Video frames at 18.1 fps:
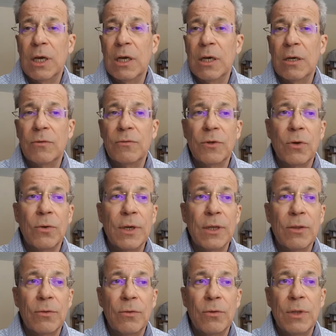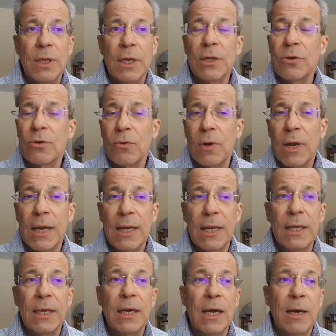of going through the
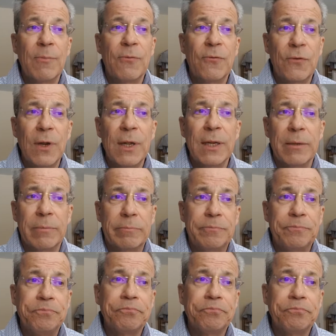underwriting up front.